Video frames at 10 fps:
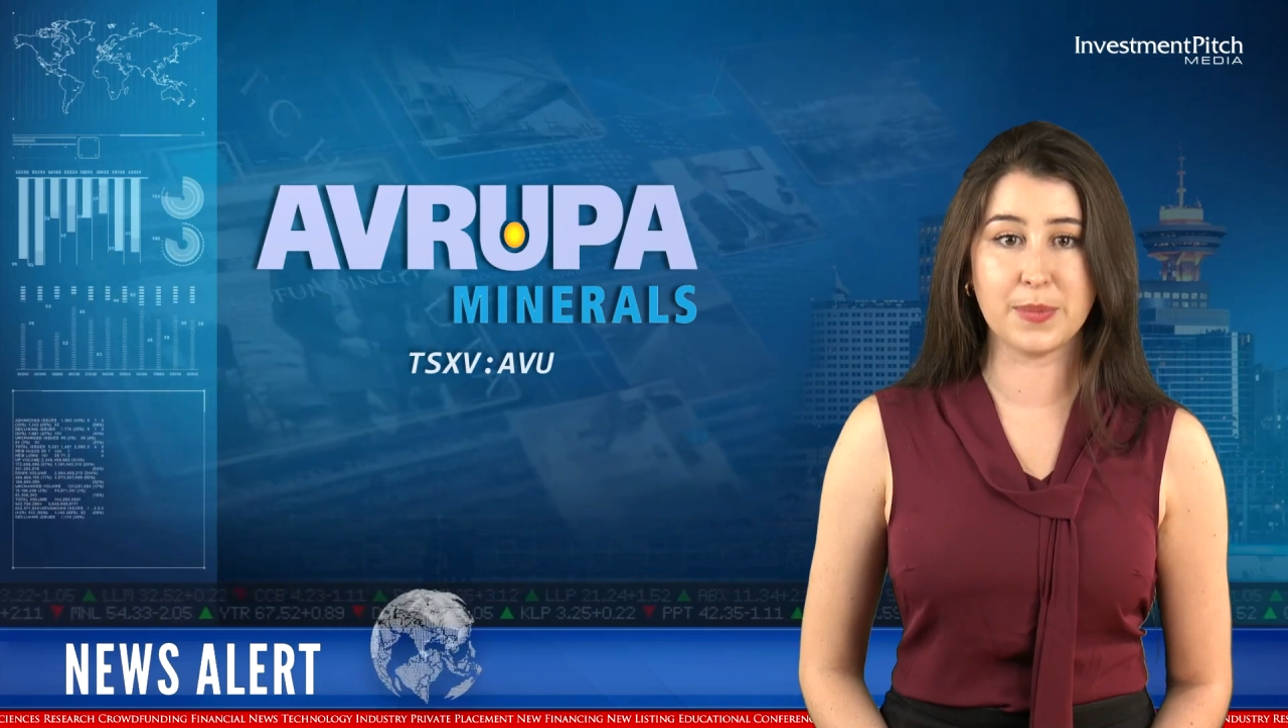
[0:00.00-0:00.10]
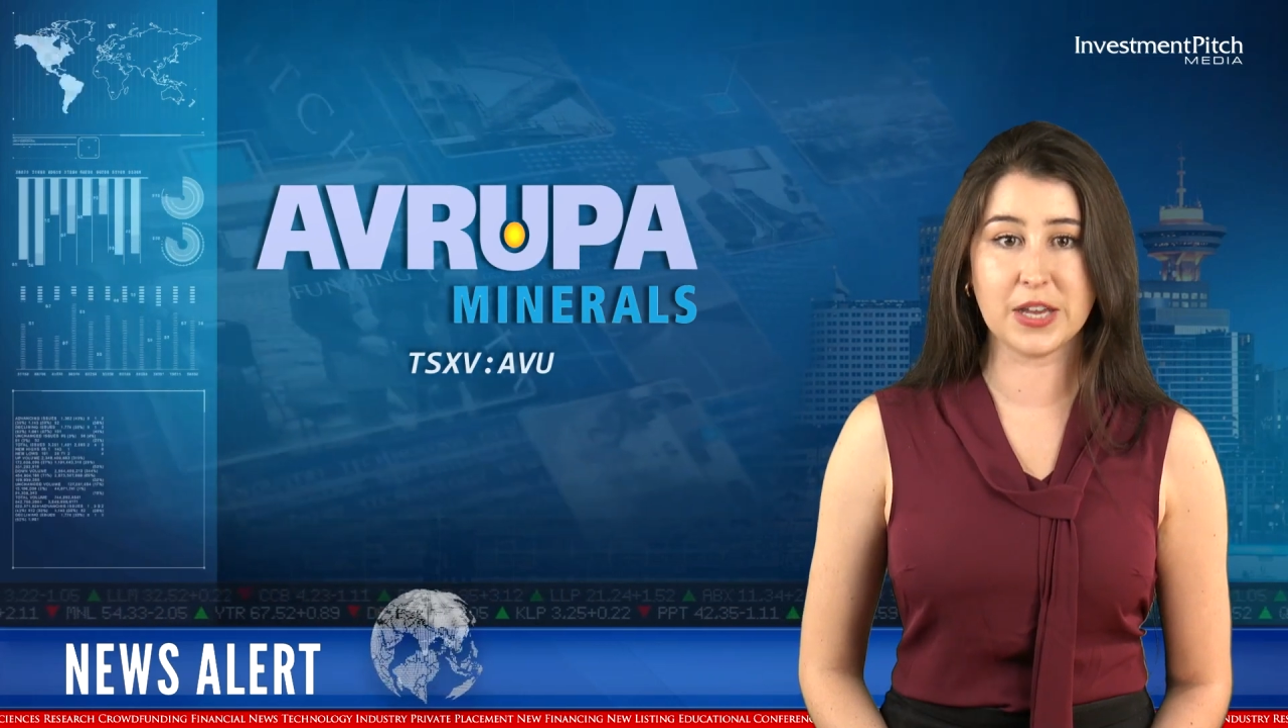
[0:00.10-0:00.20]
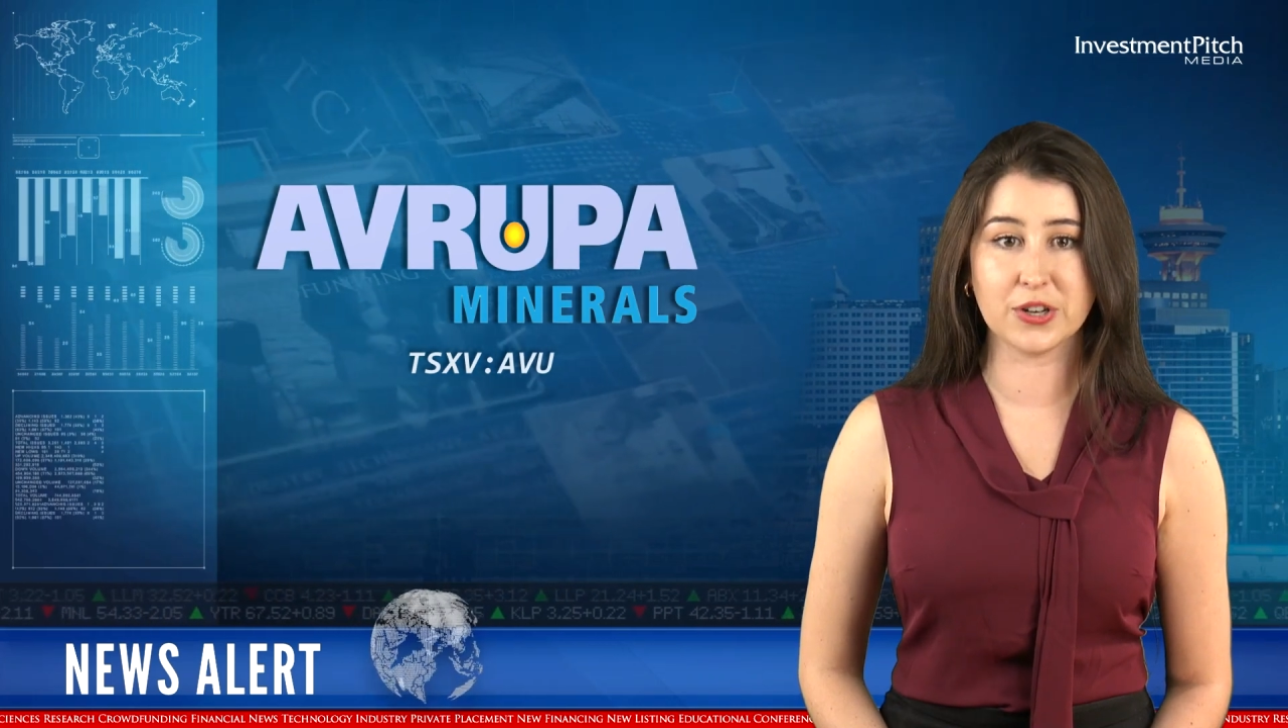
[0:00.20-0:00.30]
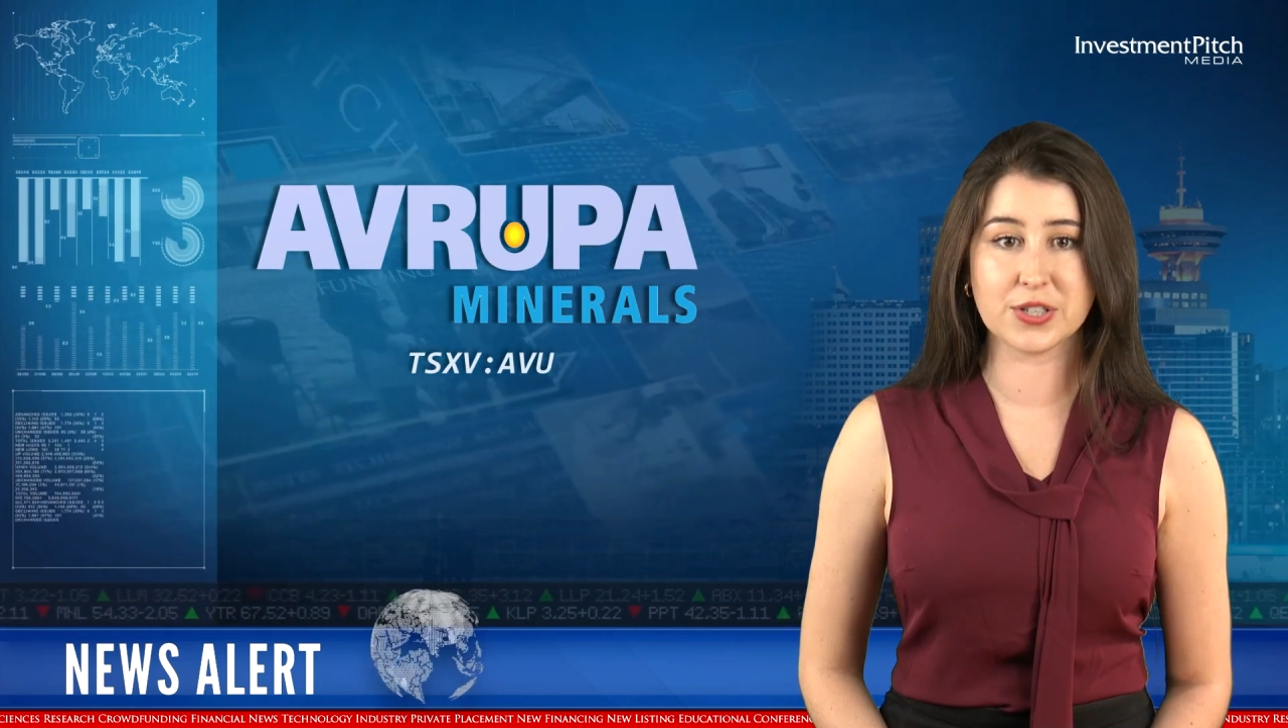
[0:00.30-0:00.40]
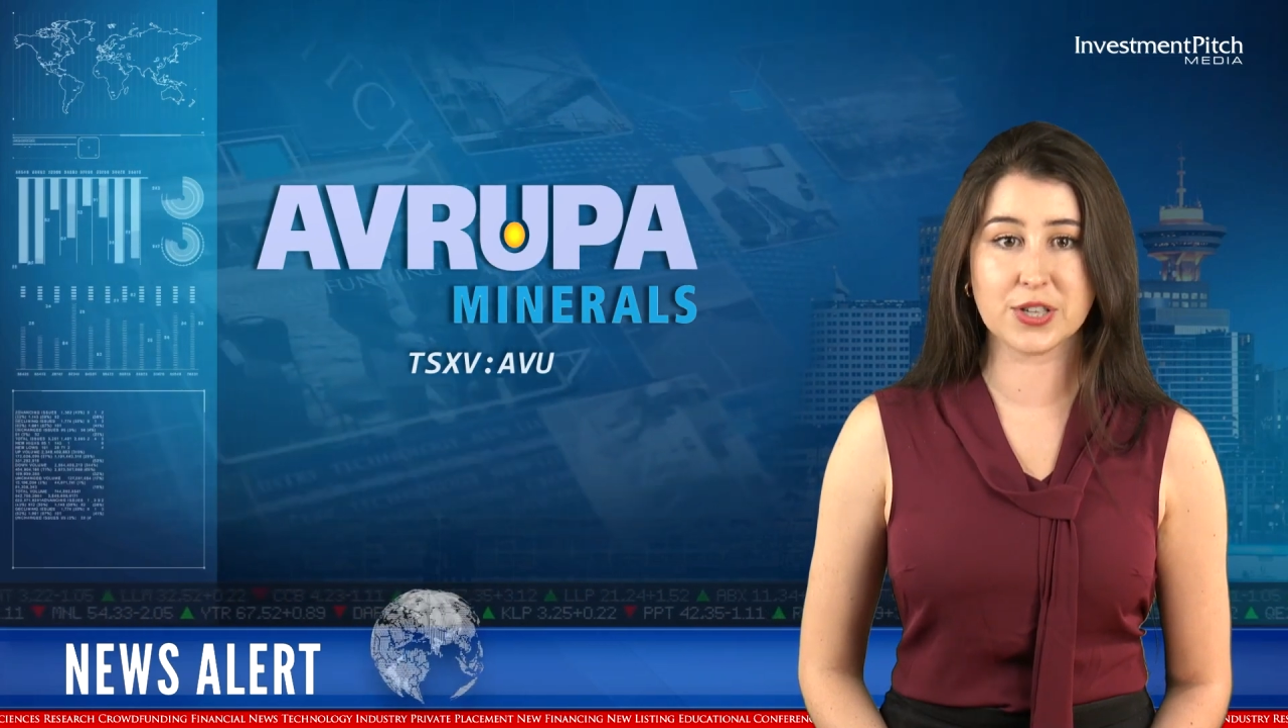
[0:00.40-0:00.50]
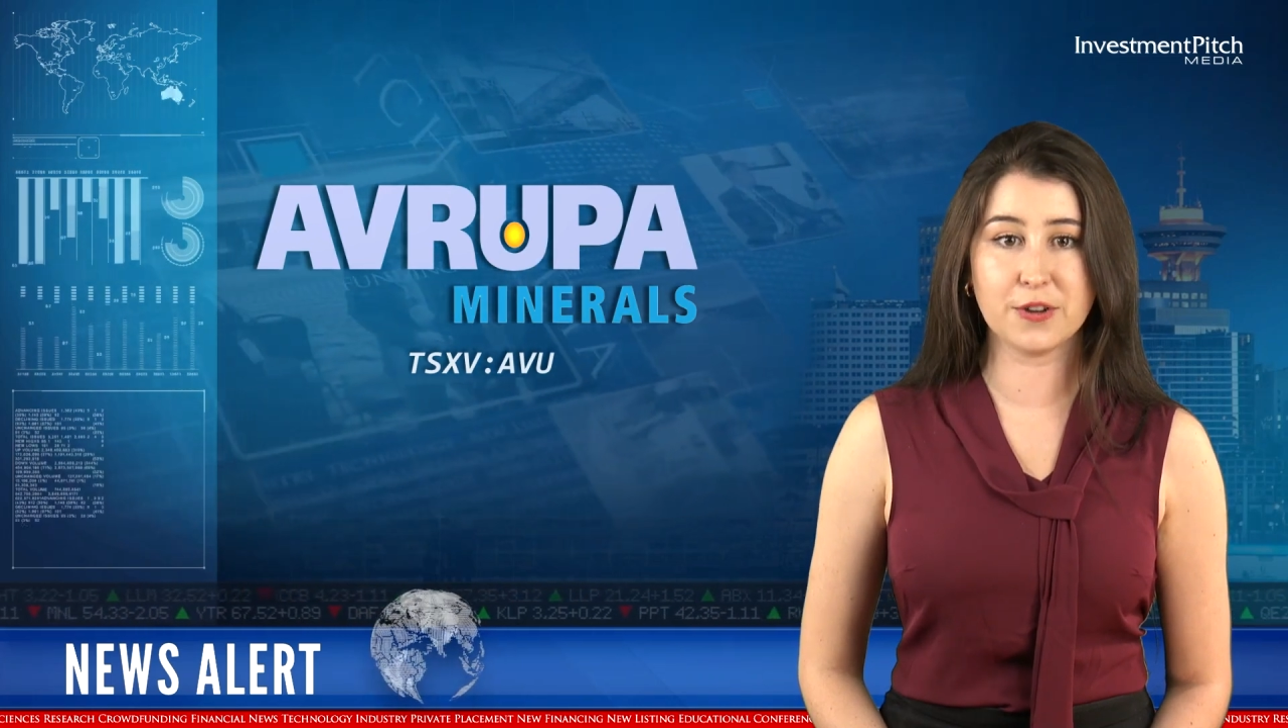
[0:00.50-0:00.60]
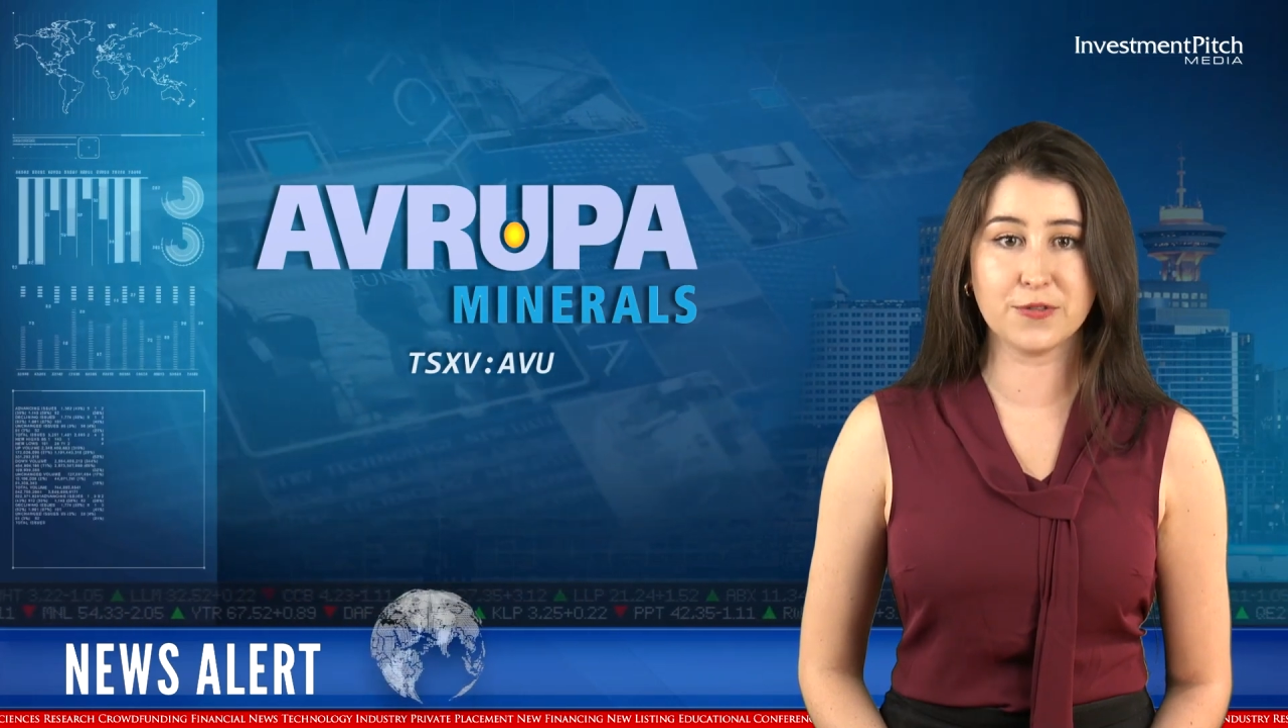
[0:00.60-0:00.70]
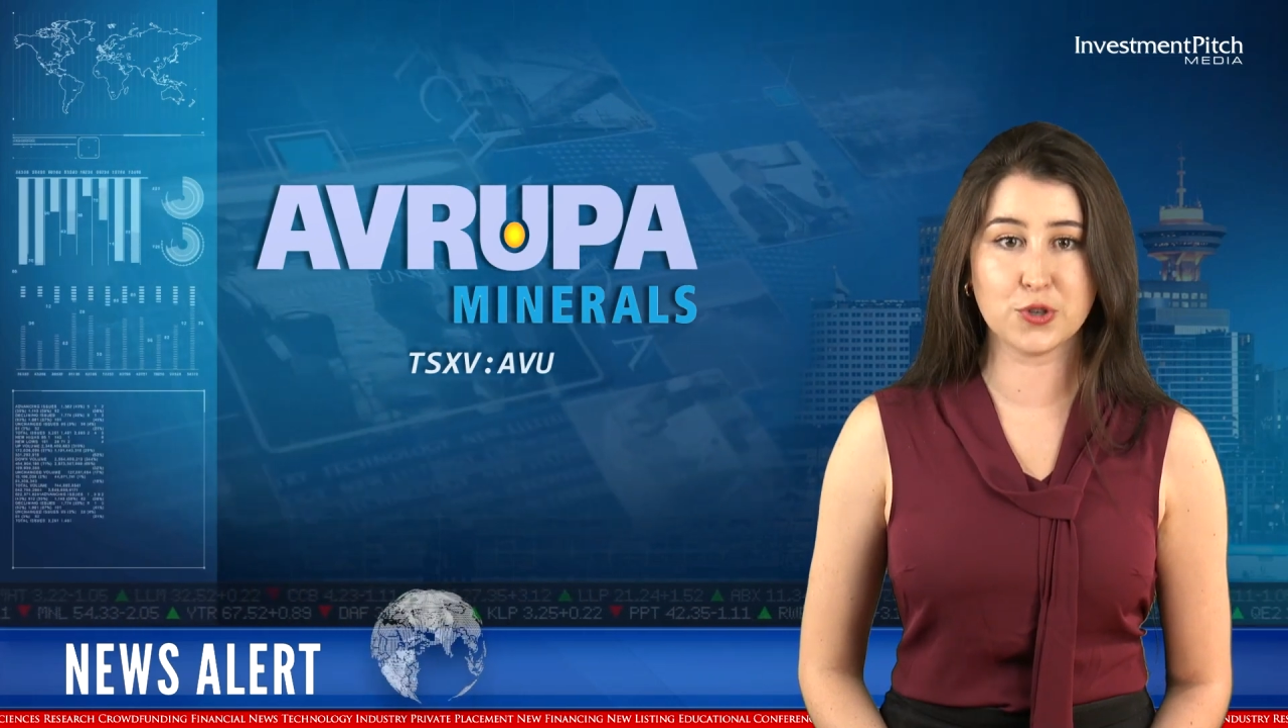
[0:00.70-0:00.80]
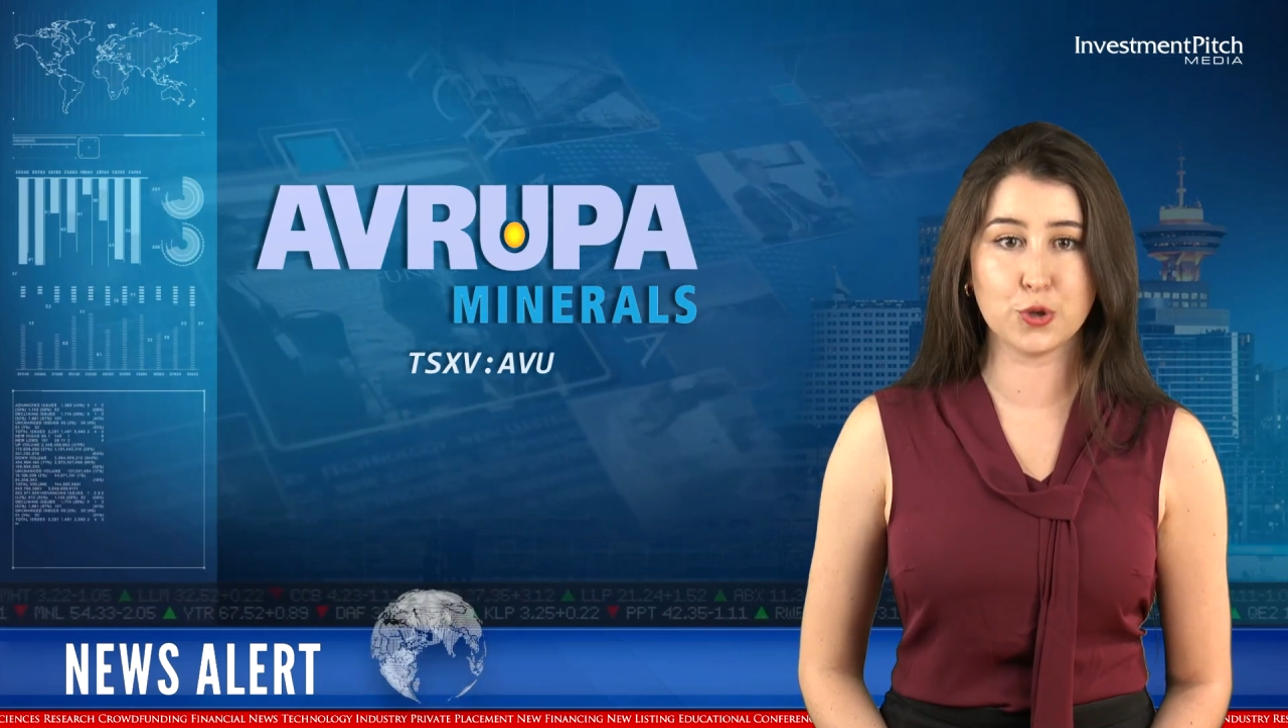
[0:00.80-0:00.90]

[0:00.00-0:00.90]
meters of